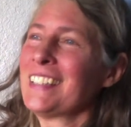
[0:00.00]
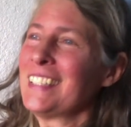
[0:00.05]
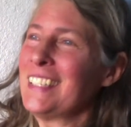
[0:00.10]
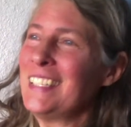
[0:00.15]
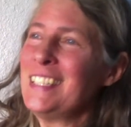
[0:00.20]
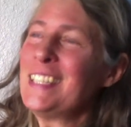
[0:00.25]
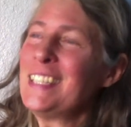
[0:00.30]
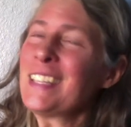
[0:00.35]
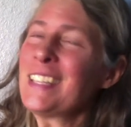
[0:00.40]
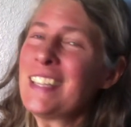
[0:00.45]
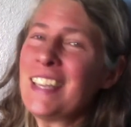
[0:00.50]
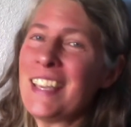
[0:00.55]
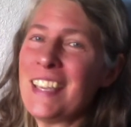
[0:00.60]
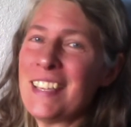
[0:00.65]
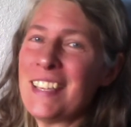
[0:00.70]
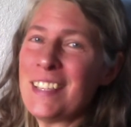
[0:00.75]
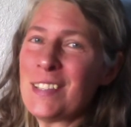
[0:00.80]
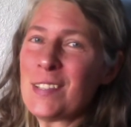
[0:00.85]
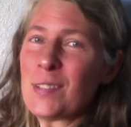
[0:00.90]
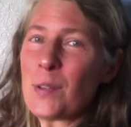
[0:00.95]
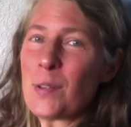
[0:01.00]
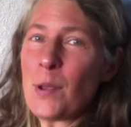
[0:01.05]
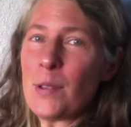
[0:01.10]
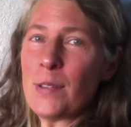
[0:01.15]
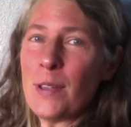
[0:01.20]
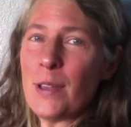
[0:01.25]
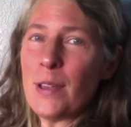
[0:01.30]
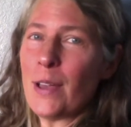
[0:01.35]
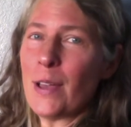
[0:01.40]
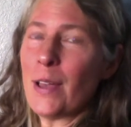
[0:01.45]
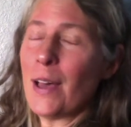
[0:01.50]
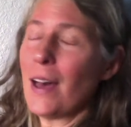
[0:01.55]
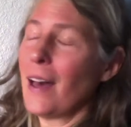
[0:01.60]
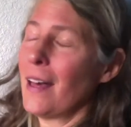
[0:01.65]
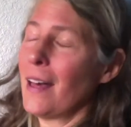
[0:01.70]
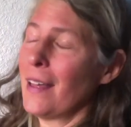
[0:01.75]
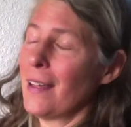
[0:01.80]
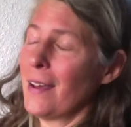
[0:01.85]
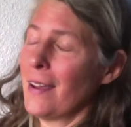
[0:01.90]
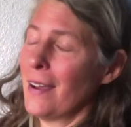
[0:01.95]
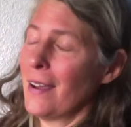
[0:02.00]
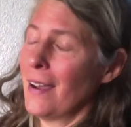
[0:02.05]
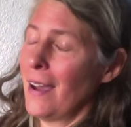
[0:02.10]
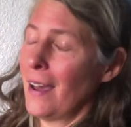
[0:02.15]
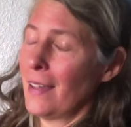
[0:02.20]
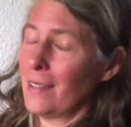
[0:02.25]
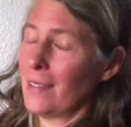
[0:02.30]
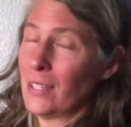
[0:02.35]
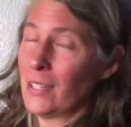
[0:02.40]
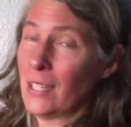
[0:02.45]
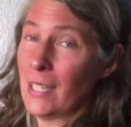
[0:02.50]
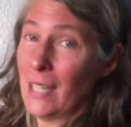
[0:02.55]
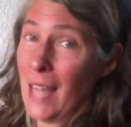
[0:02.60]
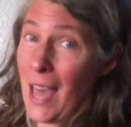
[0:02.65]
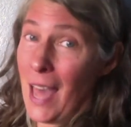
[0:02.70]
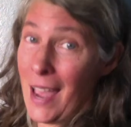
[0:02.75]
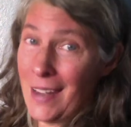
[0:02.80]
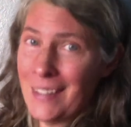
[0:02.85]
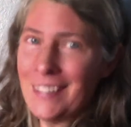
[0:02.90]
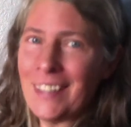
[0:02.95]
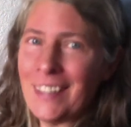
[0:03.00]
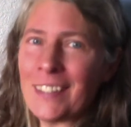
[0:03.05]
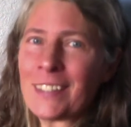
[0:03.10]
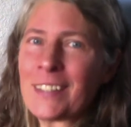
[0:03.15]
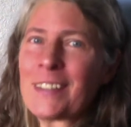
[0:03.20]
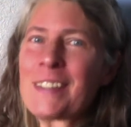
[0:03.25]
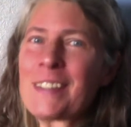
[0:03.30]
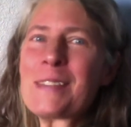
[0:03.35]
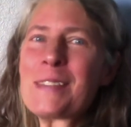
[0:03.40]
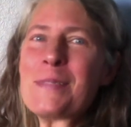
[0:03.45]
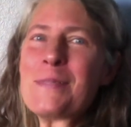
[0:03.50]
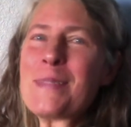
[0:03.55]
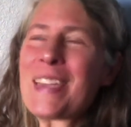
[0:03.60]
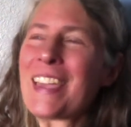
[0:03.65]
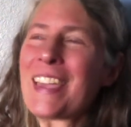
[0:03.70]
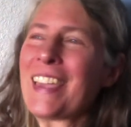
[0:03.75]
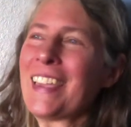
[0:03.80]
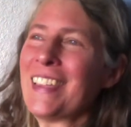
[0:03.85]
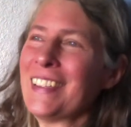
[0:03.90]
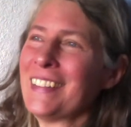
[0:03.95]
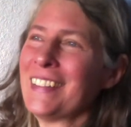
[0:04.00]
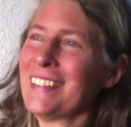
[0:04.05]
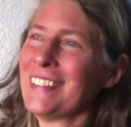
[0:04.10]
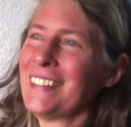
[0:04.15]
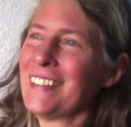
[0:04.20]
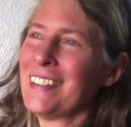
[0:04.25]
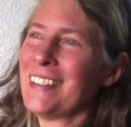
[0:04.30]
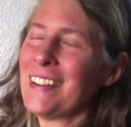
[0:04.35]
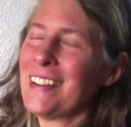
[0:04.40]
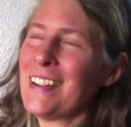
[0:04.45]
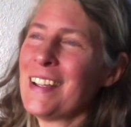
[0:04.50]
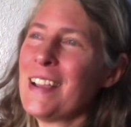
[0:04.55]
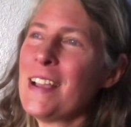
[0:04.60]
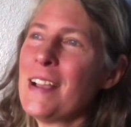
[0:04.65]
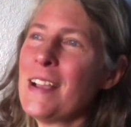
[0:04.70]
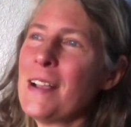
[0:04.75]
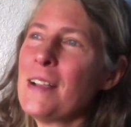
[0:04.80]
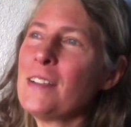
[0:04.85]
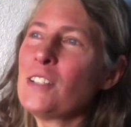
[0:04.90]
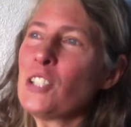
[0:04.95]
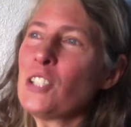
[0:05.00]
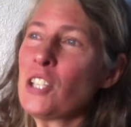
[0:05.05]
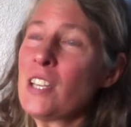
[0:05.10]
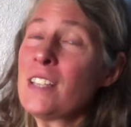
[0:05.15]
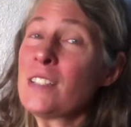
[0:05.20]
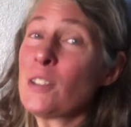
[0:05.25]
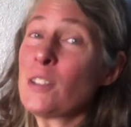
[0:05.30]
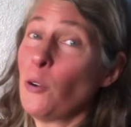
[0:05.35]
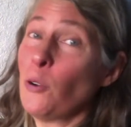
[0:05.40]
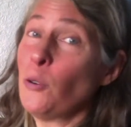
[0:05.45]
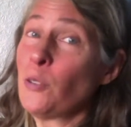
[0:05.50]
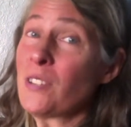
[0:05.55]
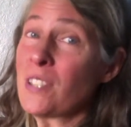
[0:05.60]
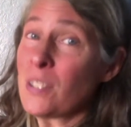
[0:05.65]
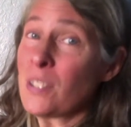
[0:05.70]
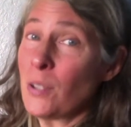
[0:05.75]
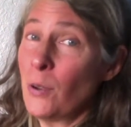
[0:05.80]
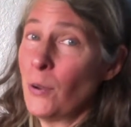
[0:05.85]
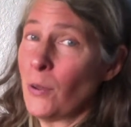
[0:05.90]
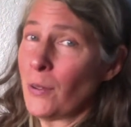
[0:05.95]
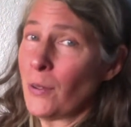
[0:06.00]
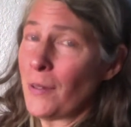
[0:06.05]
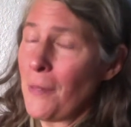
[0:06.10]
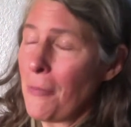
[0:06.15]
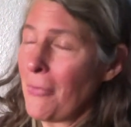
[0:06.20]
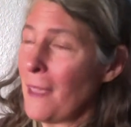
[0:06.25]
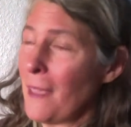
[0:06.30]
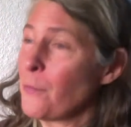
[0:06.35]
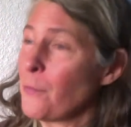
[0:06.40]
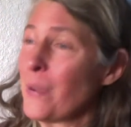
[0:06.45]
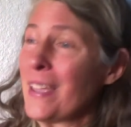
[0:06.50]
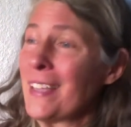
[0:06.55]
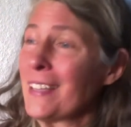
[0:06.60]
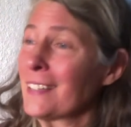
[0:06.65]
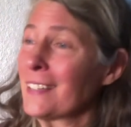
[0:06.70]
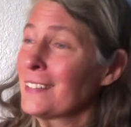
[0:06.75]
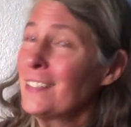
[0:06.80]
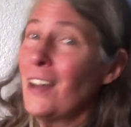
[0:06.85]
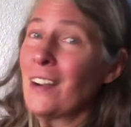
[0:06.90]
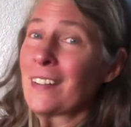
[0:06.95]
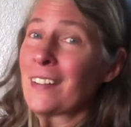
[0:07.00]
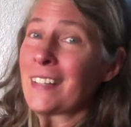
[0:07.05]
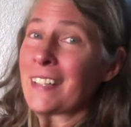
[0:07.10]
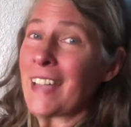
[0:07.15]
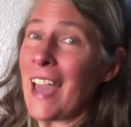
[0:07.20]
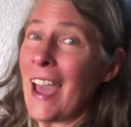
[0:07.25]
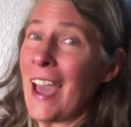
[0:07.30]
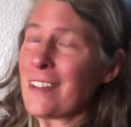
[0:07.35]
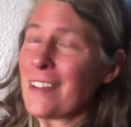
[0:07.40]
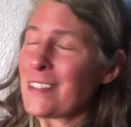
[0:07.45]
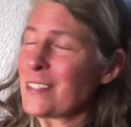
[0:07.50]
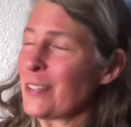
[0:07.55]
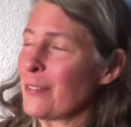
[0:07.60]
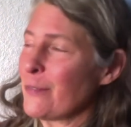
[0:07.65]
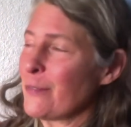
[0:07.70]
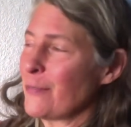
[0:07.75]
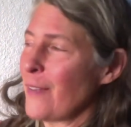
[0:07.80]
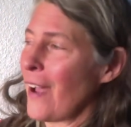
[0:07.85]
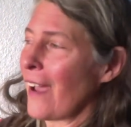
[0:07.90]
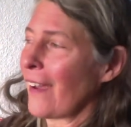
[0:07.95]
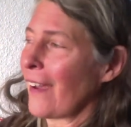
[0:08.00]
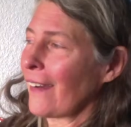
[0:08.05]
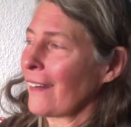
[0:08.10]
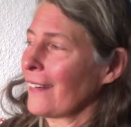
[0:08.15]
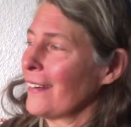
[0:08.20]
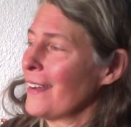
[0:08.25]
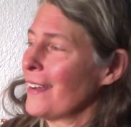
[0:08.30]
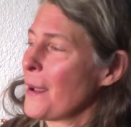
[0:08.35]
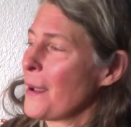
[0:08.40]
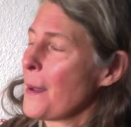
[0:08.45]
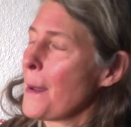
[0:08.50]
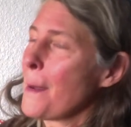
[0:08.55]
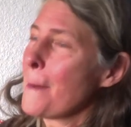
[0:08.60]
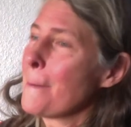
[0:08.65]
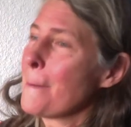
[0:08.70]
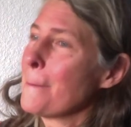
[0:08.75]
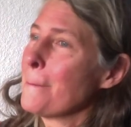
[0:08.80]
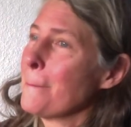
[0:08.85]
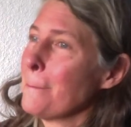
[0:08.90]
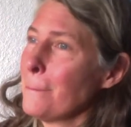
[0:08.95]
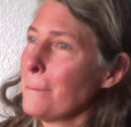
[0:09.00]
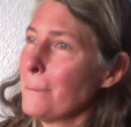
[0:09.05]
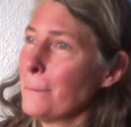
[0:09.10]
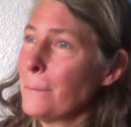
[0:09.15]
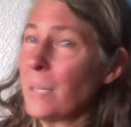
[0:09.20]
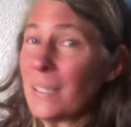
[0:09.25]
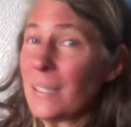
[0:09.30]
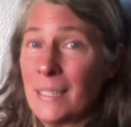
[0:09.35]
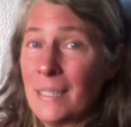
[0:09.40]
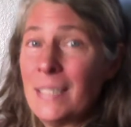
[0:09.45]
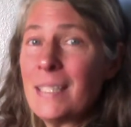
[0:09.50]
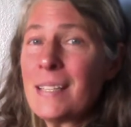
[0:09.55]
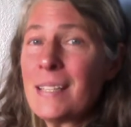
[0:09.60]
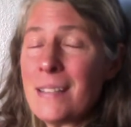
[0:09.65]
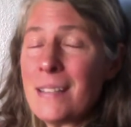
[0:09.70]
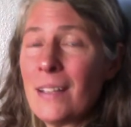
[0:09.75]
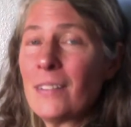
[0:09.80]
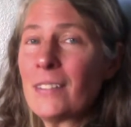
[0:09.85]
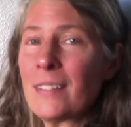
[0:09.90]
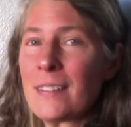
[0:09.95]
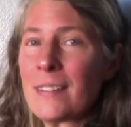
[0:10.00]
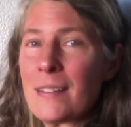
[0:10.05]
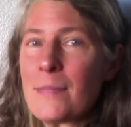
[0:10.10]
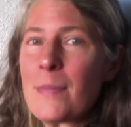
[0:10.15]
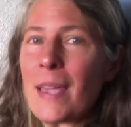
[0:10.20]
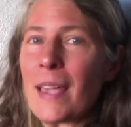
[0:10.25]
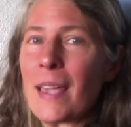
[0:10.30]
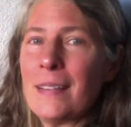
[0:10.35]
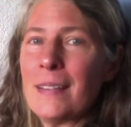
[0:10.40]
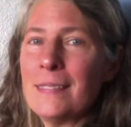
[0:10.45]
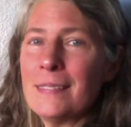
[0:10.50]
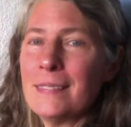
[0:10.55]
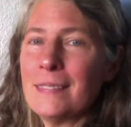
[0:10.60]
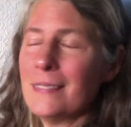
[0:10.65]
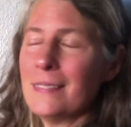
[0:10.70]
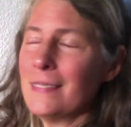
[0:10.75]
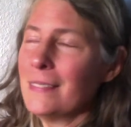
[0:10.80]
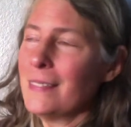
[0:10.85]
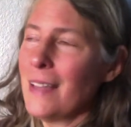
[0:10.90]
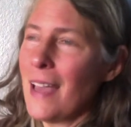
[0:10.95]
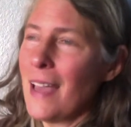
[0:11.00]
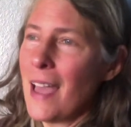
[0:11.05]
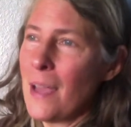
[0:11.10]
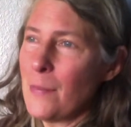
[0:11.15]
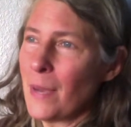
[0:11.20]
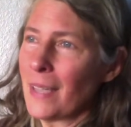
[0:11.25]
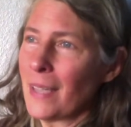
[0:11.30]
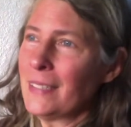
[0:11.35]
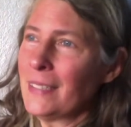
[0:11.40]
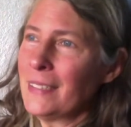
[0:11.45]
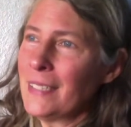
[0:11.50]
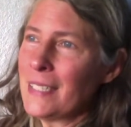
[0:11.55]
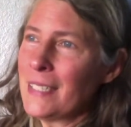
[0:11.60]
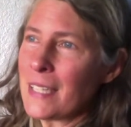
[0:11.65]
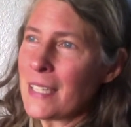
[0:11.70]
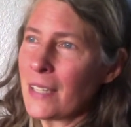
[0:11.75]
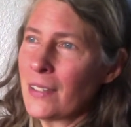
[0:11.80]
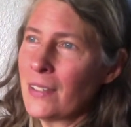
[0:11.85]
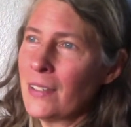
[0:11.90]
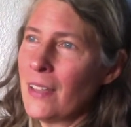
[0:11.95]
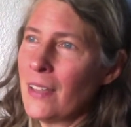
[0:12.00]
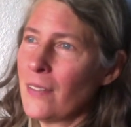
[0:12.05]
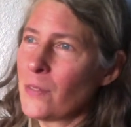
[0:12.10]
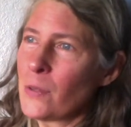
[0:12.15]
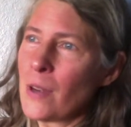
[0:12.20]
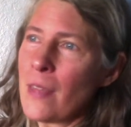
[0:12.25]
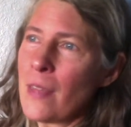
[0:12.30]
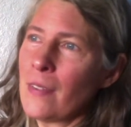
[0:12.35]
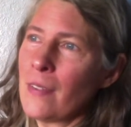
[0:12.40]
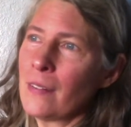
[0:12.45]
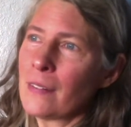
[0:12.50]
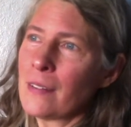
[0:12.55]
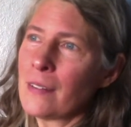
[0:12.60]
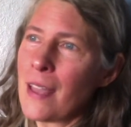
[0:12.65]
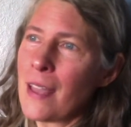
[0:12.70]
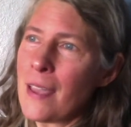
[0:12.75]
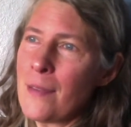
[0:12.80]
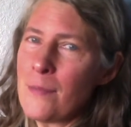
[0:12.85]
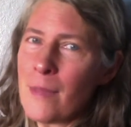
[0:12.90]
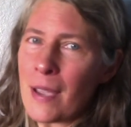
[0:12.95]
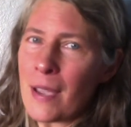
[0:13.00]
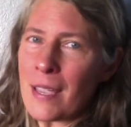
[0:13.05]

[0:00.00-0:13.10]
Linda is a lot younger than me. She's an old soul, and we get along like a house on fire. But Linda's younger than me. Am I going to tell everyone on the internet my